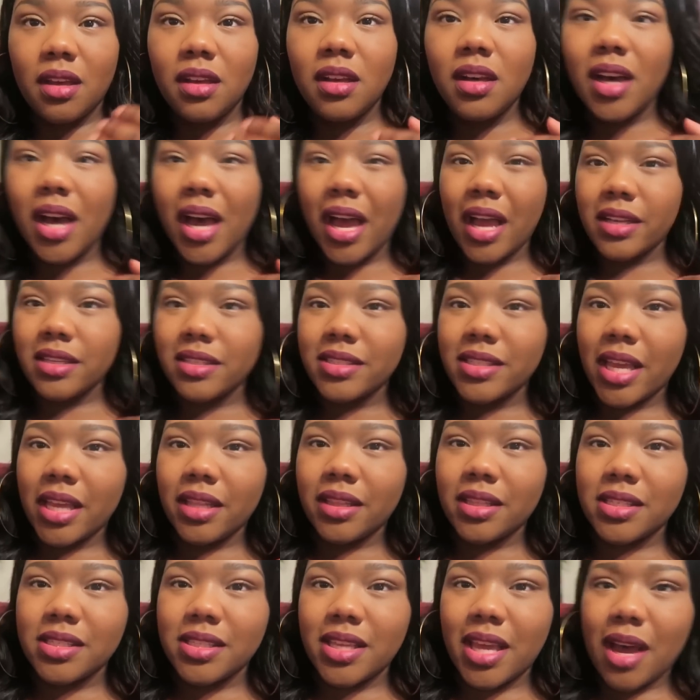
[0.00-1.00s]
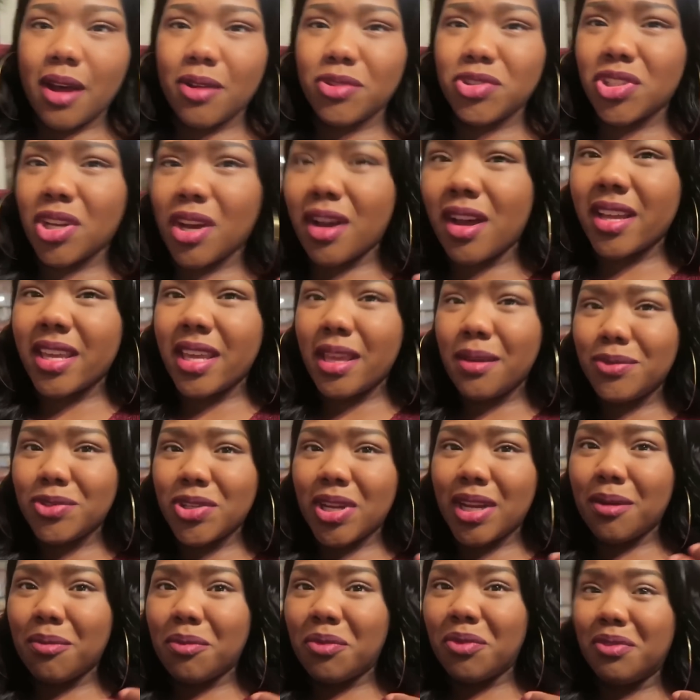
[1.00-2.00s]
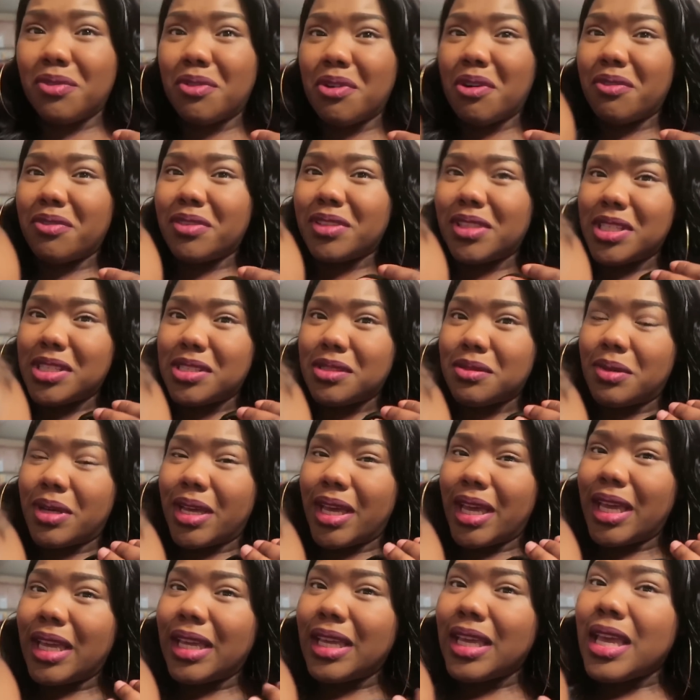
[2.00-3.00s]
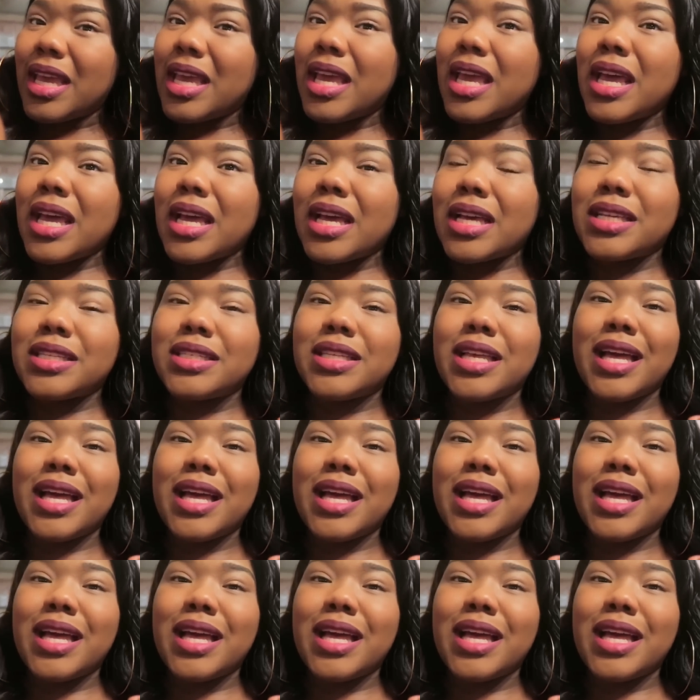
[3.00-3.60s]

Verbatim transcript: Oh, I just hate this couch, y'all. I keep trying to move over this way because